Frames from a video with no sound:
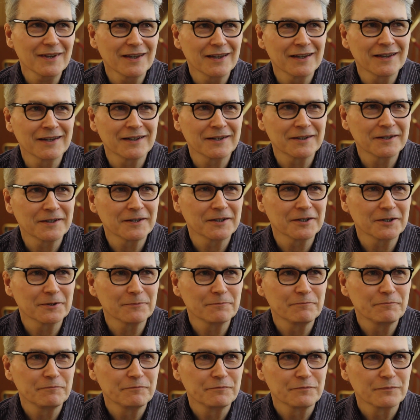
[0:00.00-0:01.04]
And
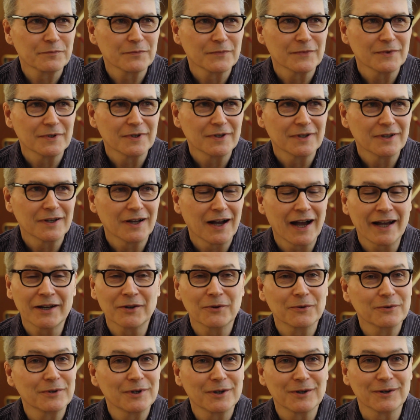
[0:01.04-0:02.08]
I
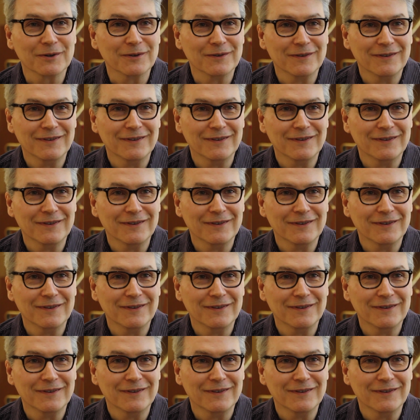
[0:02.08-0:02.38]
don't know.